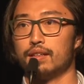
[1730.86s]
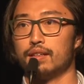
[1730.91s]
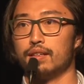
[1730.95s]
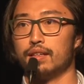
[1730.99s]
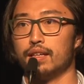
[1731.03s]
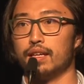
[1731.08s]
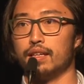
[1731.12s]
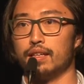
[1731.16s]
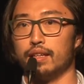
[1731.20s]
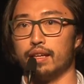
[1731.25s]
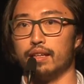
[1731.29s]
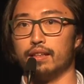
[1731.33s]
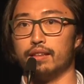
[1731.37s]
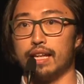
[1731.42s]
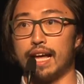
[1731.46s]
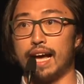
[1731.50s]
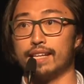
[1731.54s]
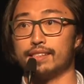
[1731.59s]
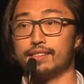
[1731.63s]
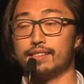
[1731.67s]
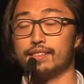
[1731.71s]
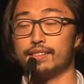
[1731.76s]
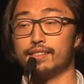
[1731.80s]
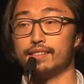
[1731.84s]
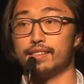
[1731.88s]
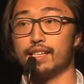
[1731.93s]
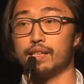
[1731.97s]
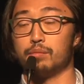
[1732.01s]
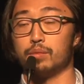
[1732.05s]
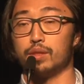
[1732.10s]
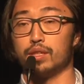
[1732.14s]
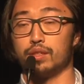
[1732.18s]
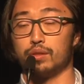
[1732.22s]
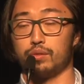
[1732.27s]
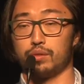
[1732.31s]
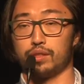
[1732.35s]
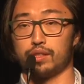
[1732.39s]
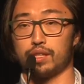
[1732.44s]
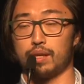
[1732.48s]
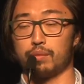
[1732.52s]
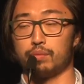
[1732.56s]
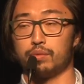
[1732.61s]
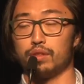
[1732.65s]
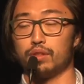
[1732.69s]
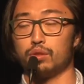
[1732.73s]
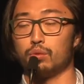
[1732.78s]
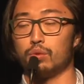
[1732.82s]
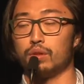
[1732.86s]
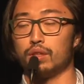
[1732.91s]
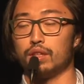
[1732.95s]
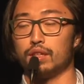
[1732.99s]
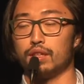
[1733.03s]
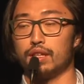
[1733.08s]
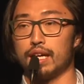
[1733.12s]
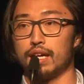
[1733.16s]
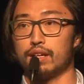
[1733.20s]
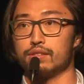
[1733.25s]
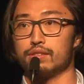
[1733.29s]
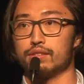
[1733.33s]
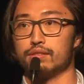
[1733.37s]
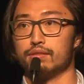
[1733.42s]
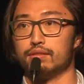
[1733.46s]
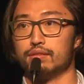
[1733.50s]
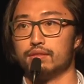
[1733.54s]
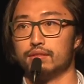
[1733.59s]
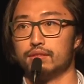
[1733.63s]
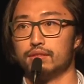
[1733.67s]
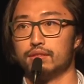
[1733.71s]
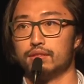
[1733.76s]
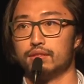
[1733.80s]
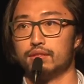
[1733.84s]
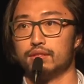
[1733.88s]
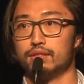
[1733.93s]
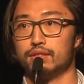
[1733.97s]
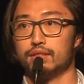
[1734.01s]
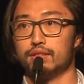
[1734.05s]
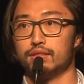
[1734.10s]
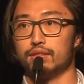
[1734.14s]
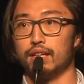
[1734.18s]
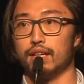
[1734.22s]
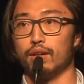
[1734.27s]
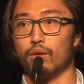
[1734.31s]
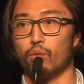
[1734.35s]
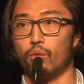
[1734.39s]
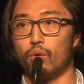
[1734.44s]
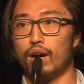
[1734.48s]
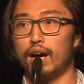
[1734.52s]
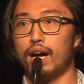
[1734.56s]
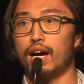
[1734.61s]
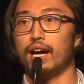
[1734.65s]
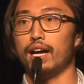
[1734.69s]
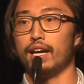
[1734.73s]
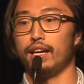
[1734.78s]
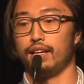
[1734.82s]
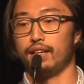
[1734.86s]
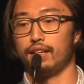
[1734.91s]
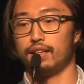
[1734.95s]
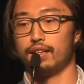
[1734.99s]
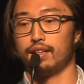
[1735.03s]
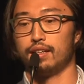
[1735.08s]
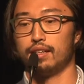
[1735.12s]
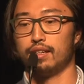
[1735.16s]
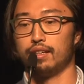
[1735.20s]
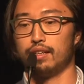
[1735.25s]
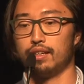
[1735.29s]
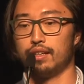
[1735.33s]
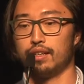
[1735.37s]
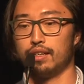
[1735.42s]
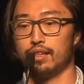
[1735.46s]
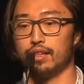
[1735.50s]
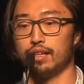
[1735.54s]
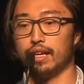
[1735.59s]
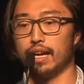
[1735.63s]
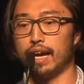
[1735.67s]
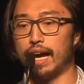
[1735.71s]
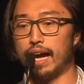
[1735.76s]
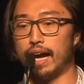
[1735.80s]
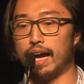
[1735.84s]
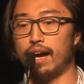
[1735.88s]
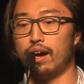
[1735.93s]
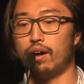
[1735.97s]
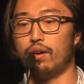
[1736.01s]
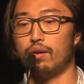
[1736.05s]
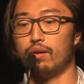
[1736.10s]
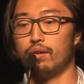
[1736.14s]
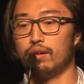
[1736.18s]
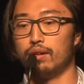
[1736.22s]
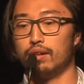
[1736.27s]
And last December, it was up to 20,000. Like, why and how?